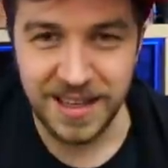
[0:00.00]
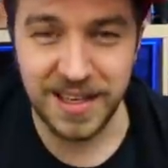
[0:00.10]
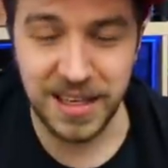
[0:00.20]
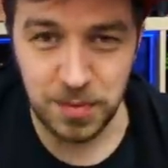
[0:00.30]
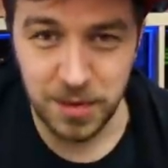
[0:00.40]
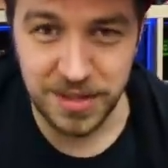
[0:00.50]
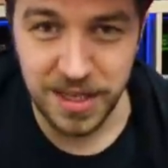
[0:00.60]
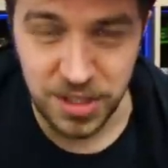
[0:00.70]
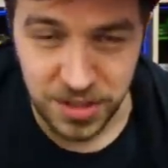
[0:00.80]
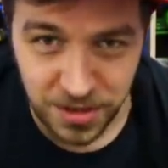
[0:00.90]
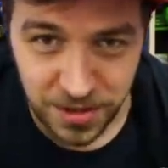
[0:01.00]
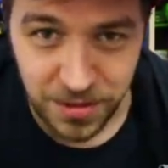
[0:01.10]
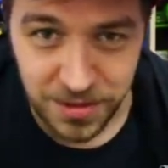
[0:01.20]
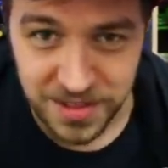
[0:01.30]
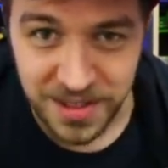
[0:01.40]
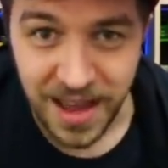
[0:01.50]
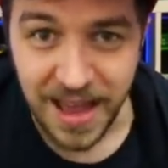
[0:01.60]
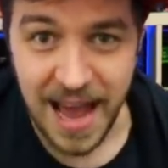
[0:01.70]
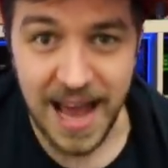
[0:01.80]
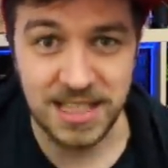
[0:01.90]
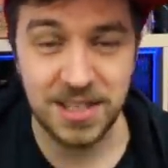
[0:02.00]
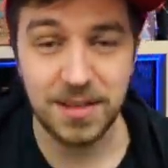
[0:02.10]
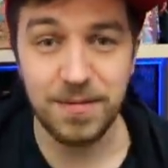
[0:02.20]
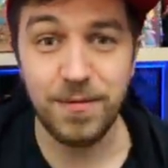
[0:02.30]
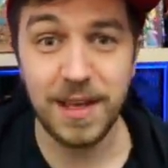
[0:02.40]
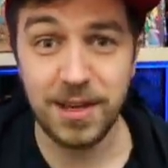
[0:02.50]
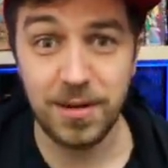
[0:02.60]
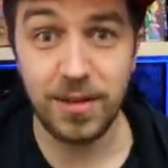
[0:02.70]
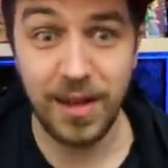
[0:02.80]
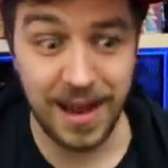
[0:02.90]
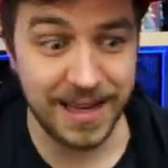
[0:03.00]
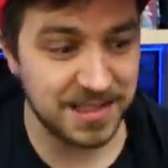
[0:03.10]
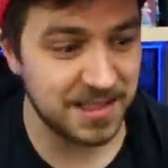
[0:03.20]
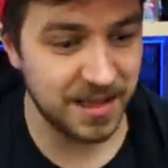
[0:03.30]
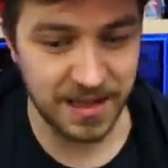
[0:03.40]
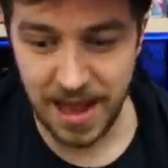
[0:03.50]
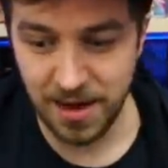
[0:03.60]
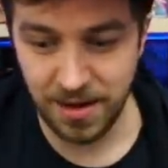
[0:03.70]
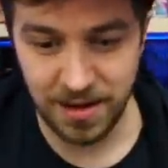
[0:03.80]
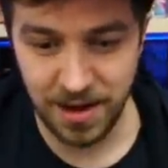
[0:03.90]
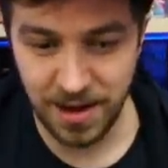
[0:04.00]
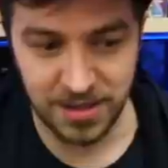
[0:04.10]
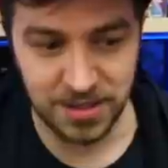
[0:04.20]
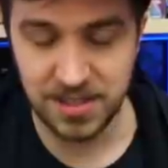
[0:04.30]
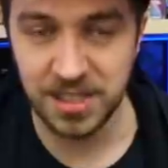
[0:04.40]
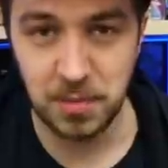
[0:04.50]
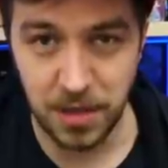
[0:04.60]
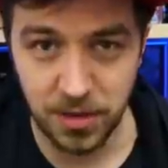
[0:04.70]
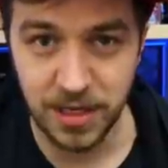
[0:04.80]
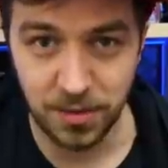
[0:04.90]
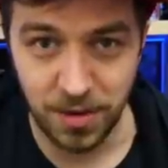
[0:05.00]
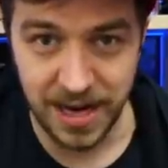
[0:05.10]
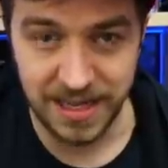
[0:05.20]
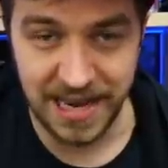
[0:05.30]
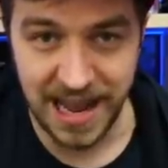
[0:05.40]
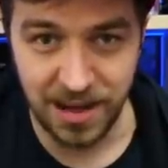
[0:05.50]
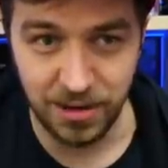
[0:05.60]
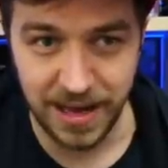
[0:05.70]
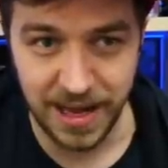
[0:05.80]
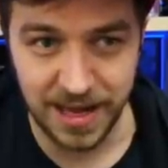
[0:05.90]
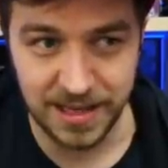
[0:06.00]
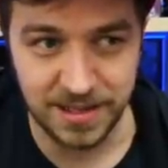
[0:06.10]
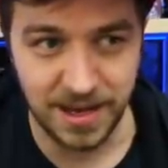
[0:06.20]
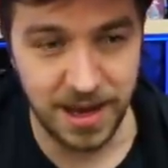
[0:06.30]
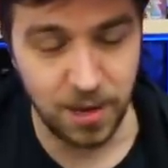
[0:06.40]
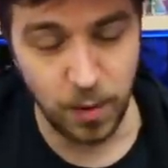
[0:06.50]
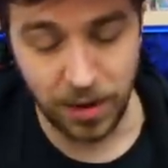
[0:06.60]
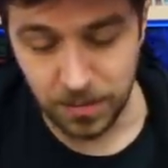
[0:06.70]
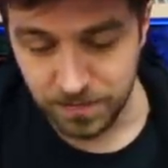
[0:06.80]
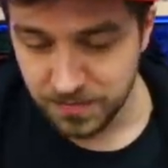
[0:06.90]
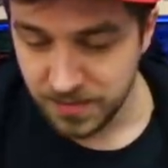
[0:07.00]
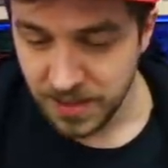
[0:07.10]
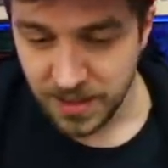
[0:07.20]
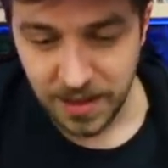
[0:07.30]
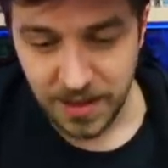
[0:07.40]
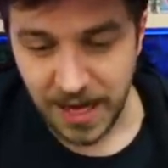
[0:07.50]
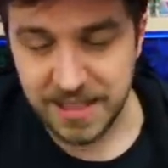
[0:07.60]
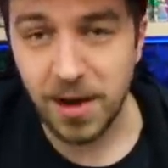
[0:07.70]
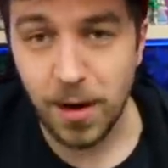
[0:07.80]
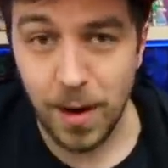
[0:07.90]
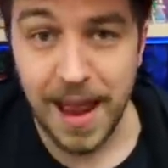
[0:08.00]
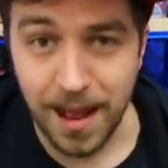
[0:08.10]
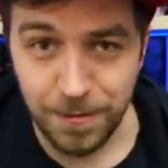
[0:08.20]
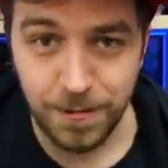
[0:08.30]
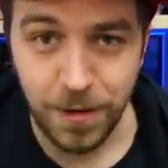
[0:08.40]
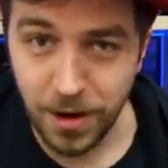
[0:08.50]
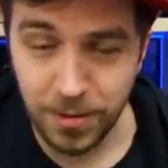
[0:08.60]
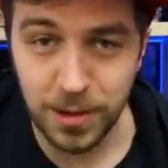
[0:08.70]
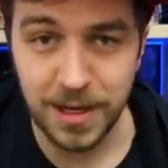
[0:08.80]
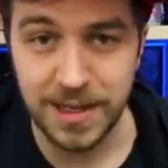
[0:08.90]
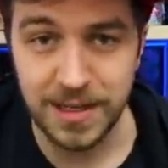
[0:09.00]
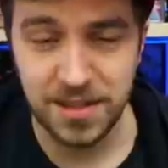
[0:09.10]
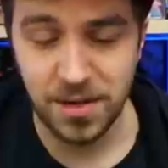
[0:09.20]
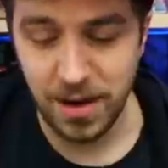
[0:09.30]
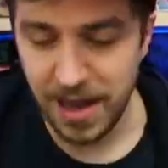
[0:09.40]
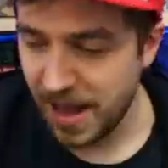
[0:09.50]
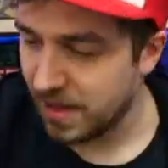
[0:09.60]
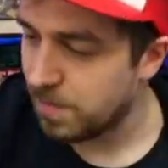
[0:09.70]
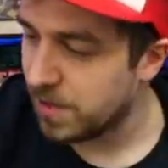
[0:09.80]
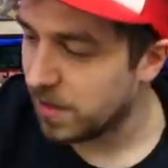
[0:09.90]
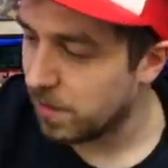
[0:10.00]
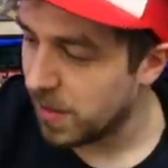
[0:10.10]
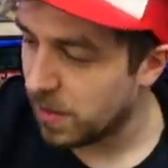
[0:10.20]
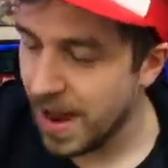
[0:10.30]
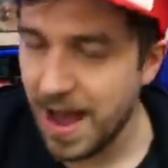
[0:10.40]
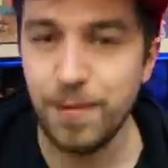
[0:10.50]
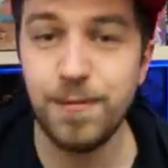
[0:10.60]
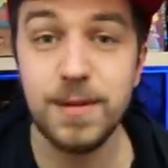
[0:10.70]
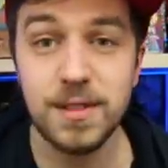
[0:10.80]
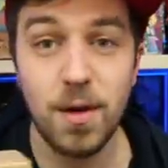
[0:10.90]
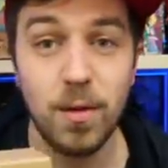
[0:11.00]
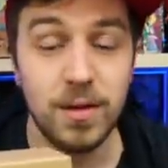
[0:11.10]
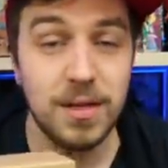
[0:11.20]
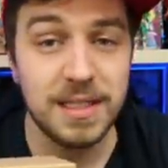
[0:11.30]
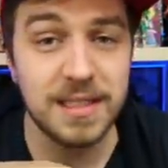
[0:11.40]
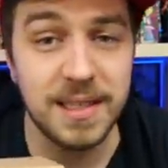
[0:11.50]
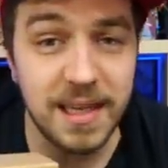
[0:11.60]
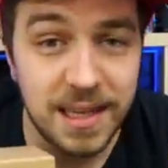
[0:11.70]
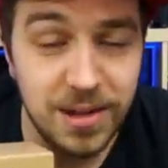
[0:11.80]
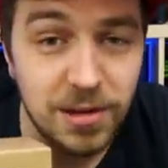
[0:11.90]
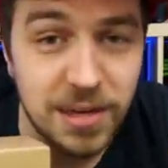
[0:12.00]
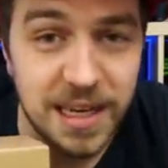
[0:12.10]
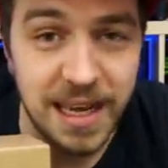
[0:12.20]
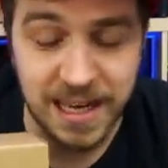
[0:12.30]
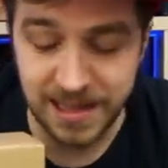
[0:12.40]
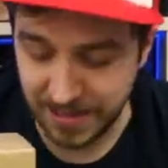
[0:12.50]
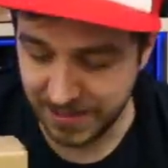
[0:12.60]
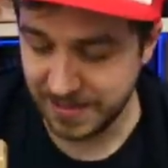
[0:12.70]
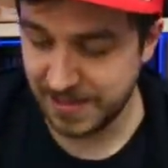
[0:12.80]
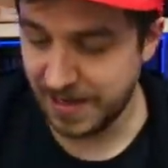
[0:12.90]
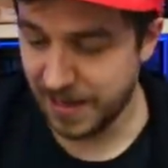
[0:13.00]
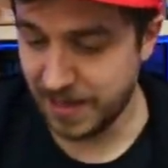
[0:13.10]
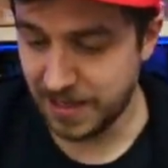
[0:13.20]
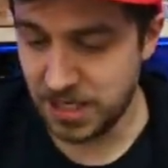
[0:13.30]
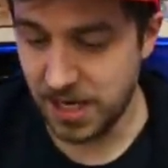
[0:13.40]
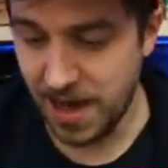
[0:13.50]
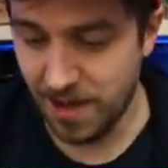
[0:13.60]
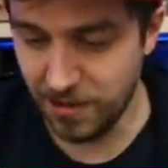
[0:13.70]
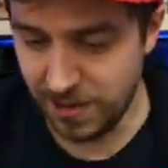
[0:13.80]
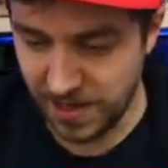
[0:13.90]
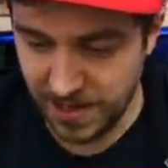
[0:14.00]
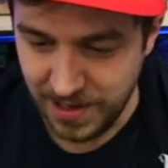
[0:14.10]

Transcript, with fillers: Teenage Mutant Ninja Turtles action figure lines that are uh, just exploding right now. And uh, well, I saw a Raph on one of these, so I have to pick up a Raph. So let's take a look at this thing, shall we?